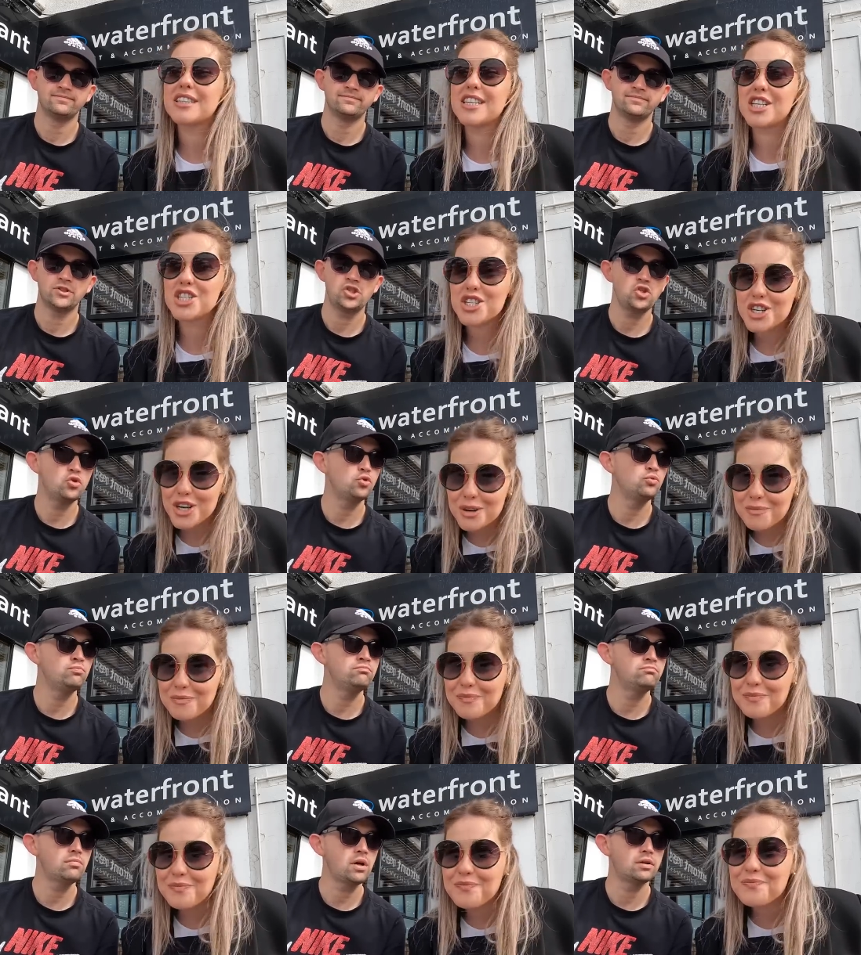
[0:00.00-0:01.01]
Speaker 1: shim,
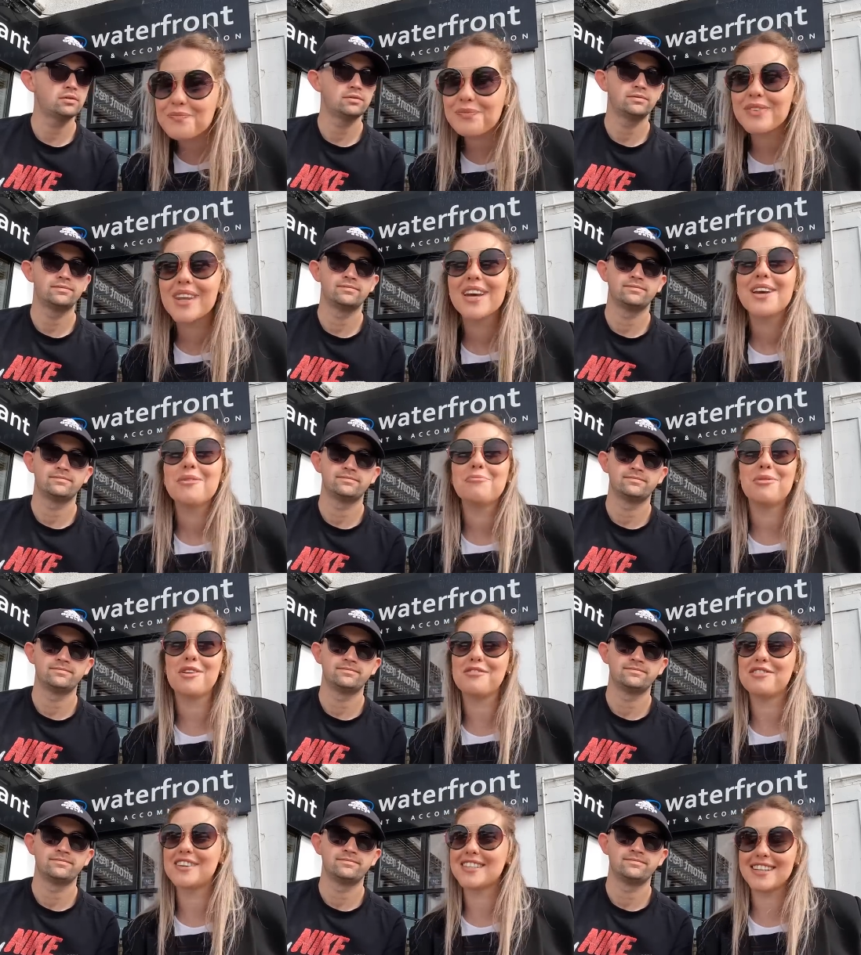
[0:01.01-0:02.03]
mm -hmm.
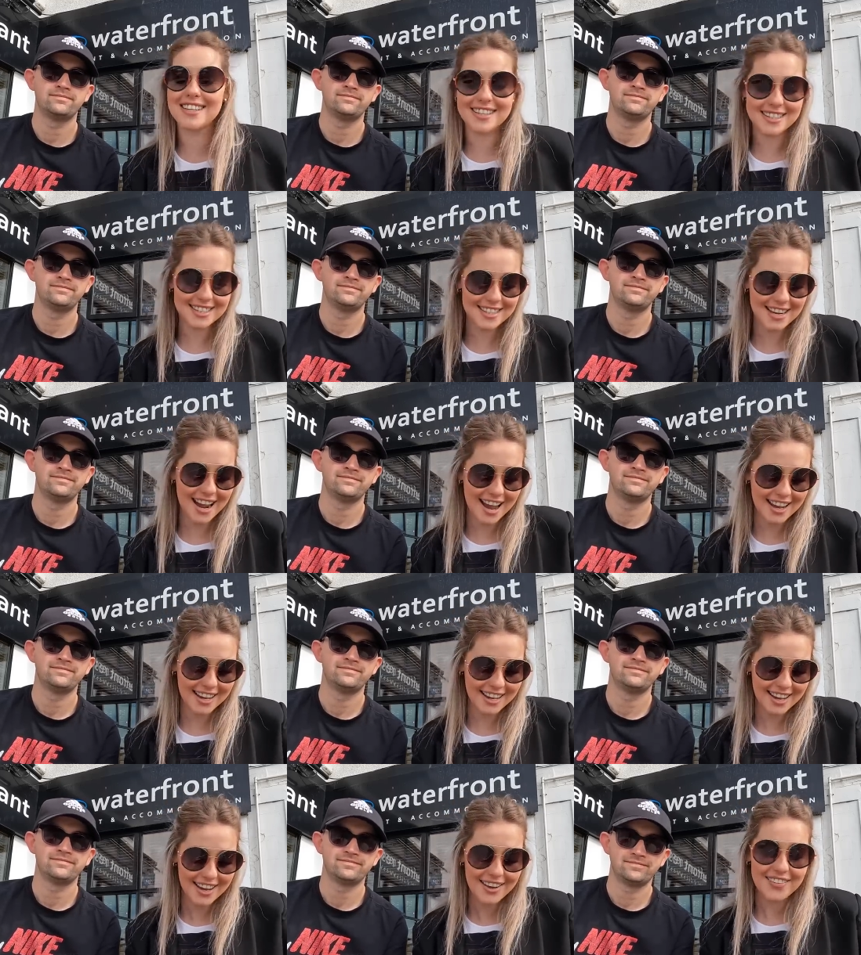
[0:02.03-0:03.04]
booked for dinner
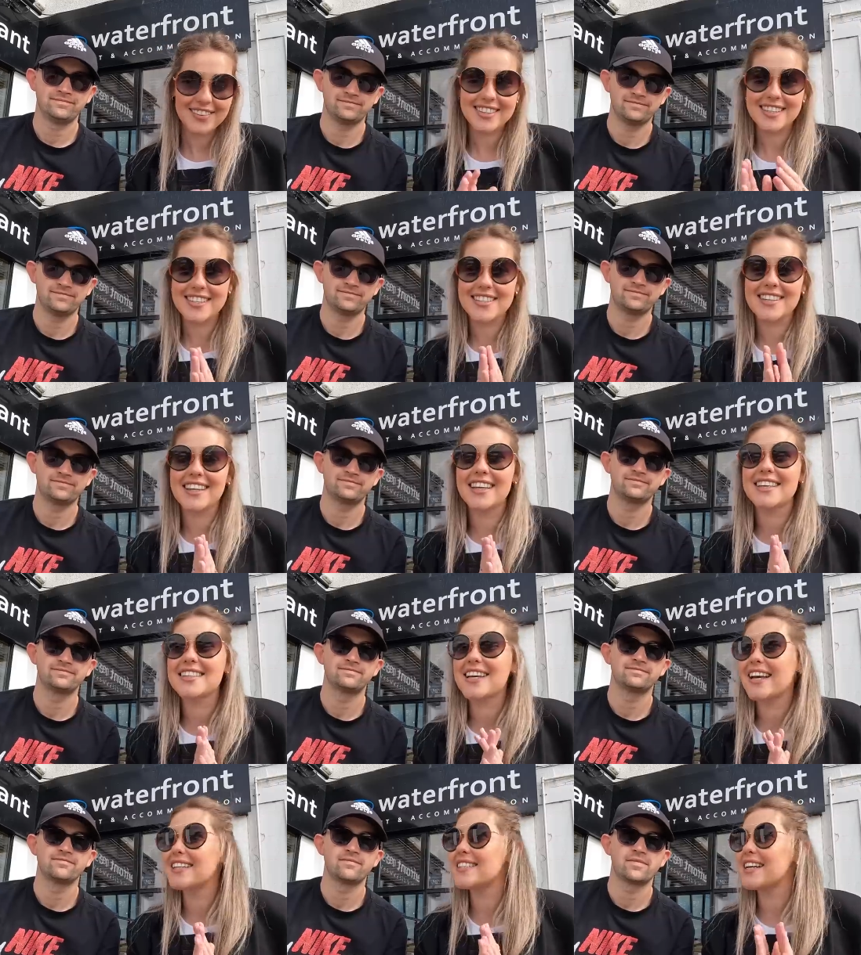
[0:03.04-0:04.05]
tonight which is really
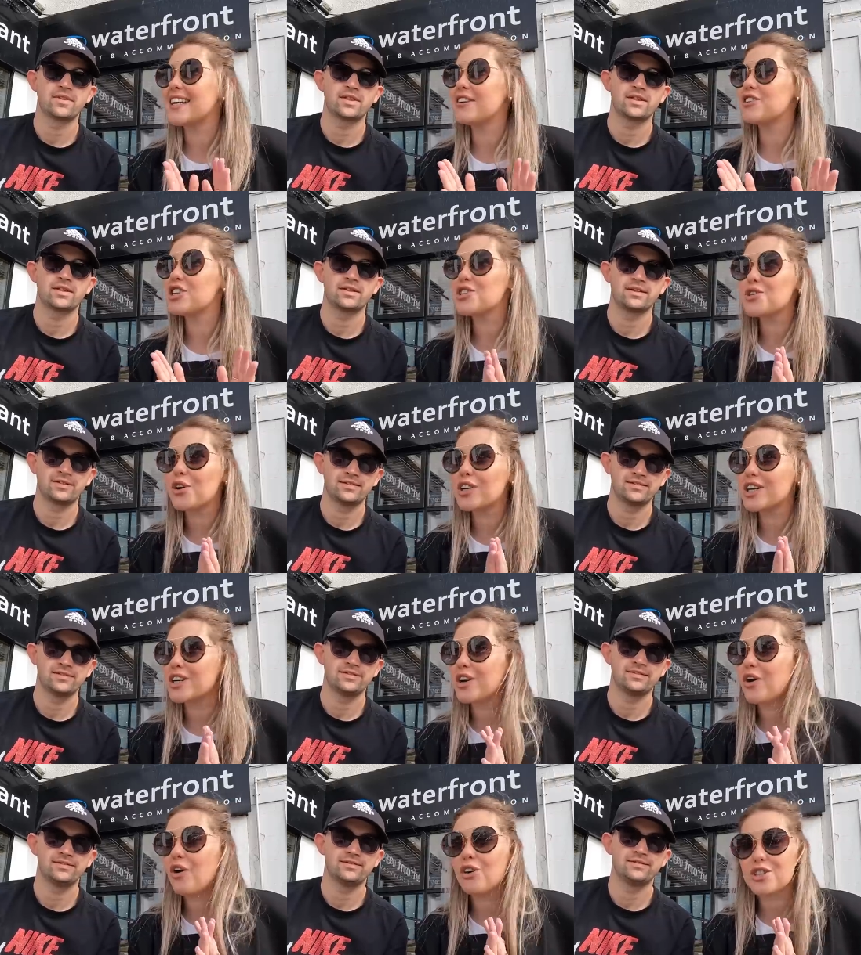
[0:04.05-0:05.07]
exciting. Just
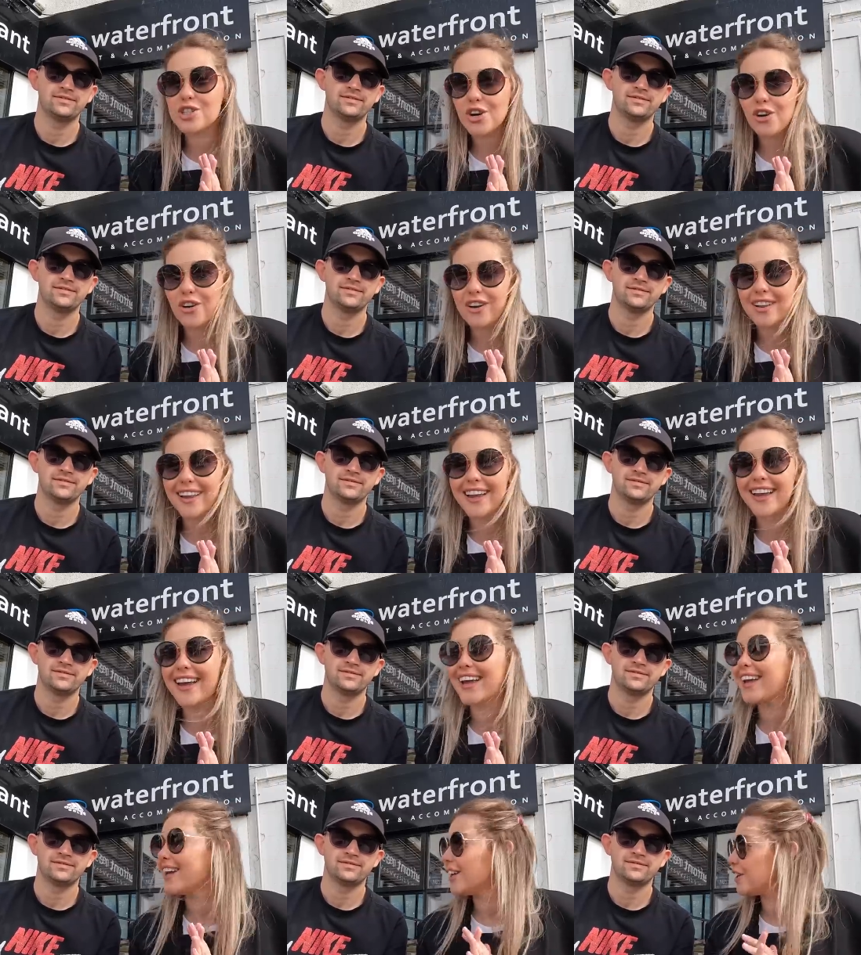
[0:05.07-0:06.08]
ordered a hot
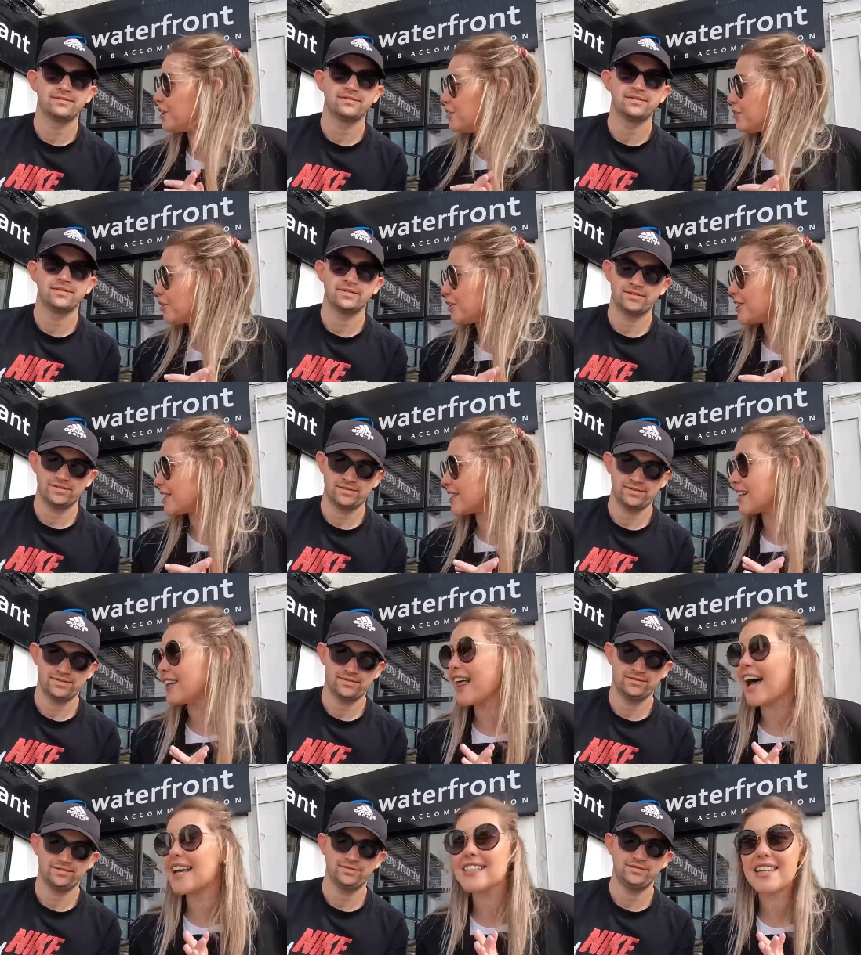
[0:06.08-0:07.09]
chocolate, you've ordered a
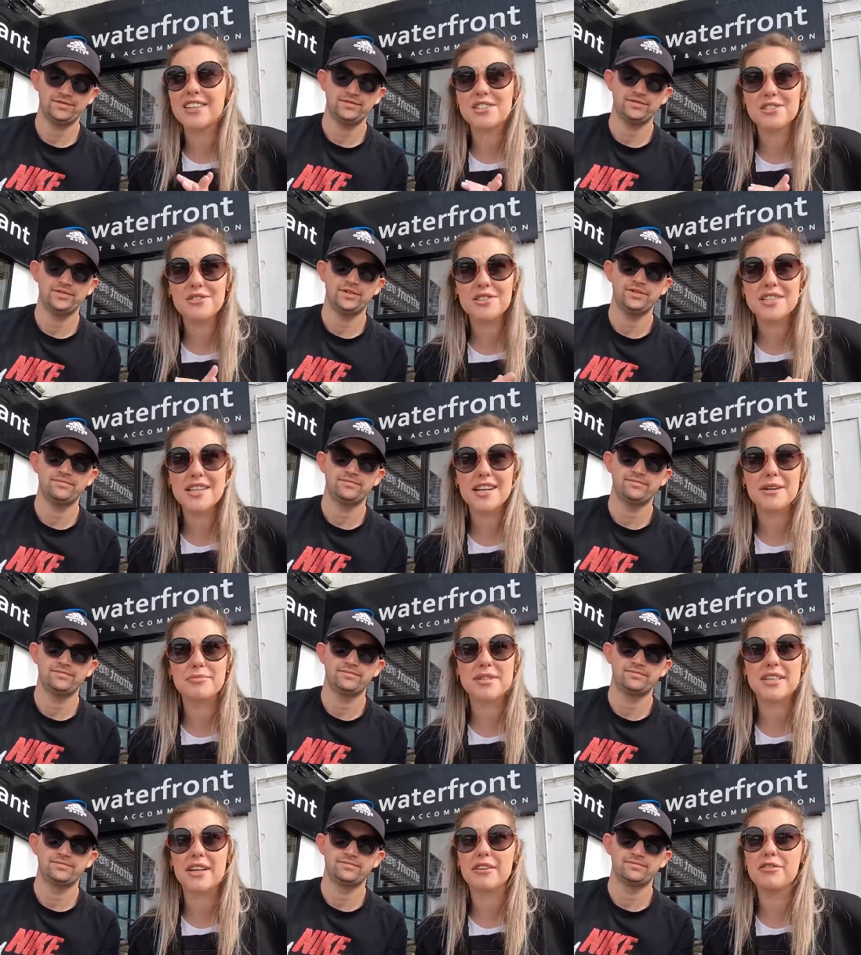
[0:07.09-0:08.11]
latte. There's no
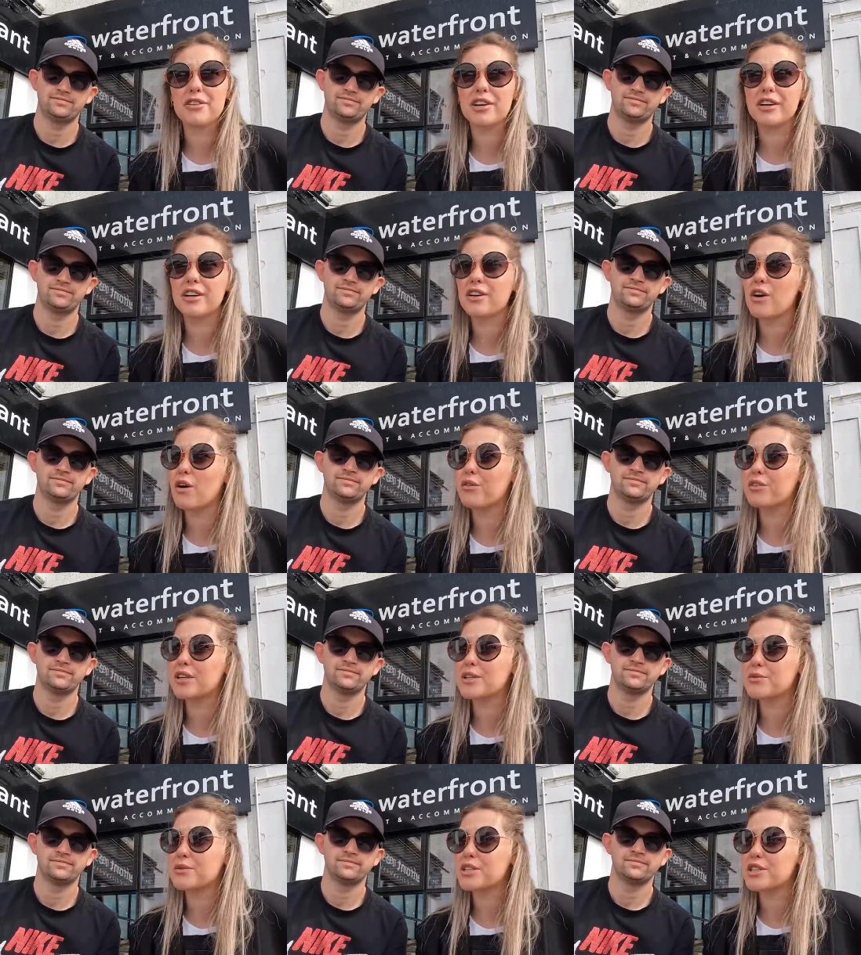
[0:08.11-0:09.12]
syrups here for
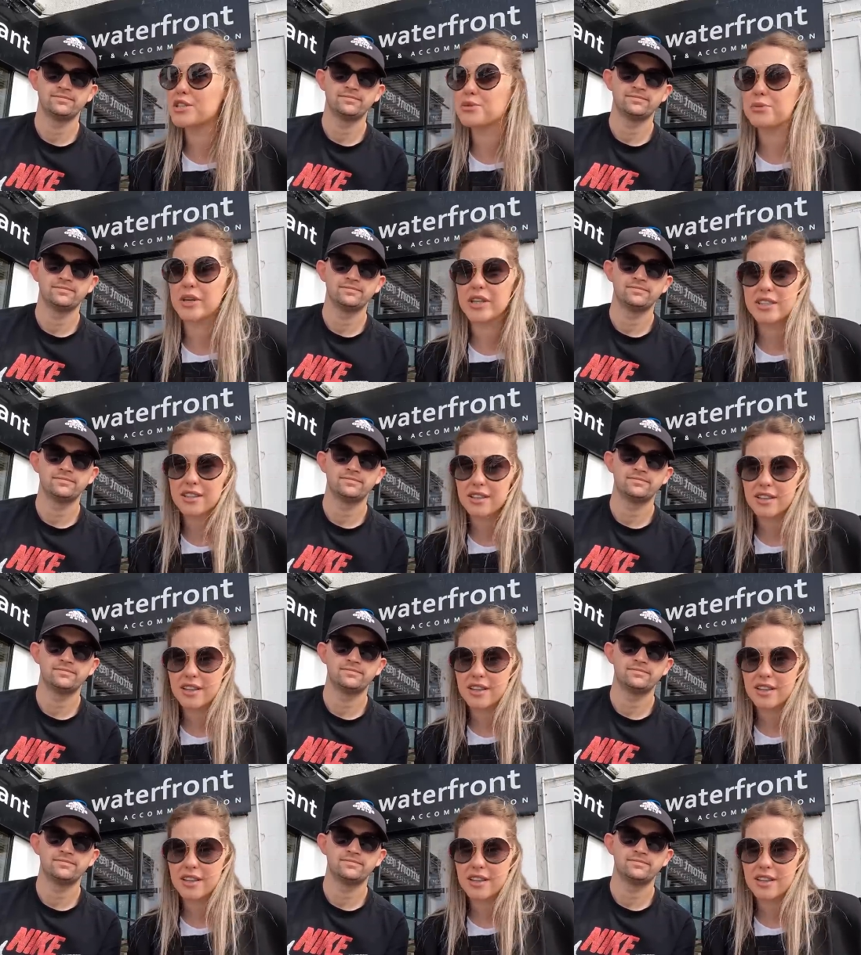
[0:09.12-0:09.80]
coffees, which is weird